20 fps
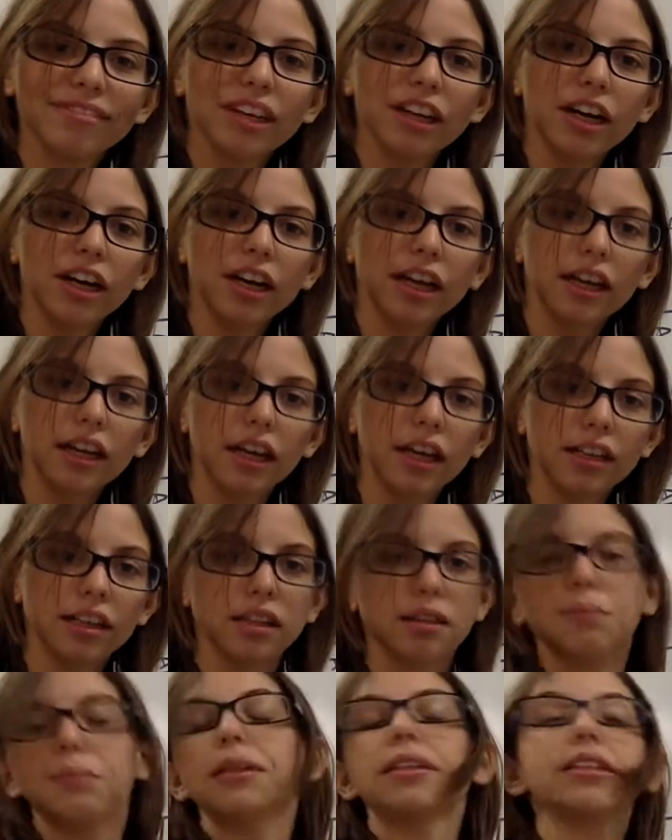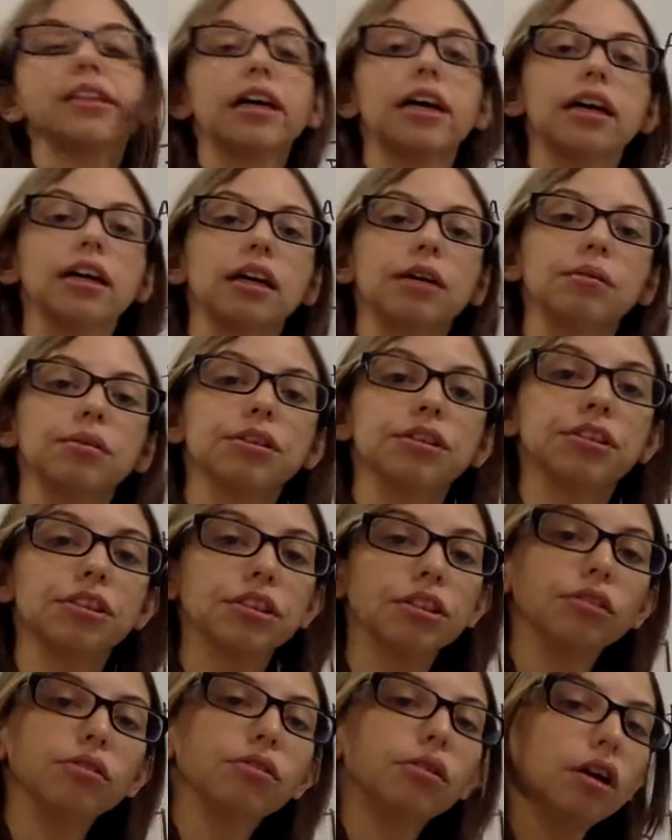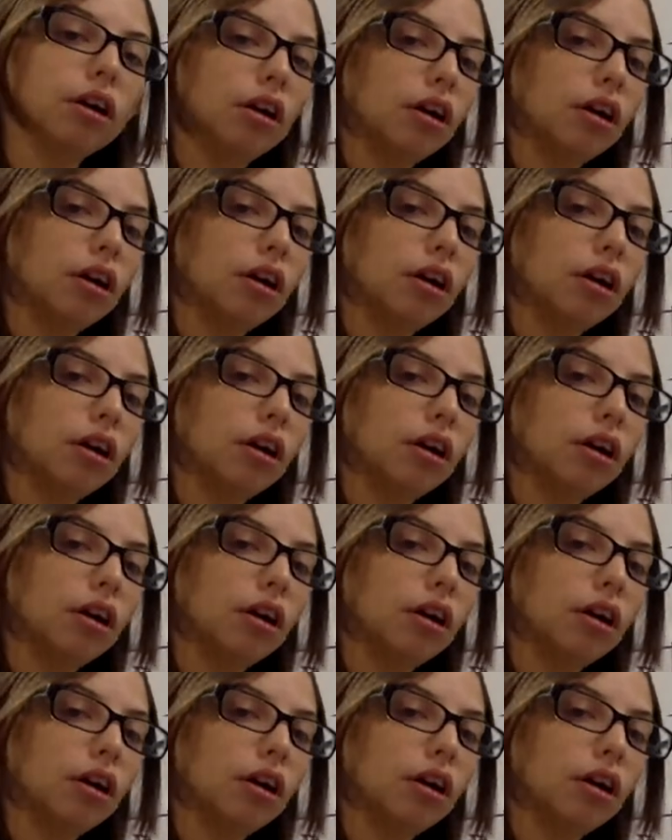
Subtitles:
Alright, hey guys, it's Miss Scott coming to you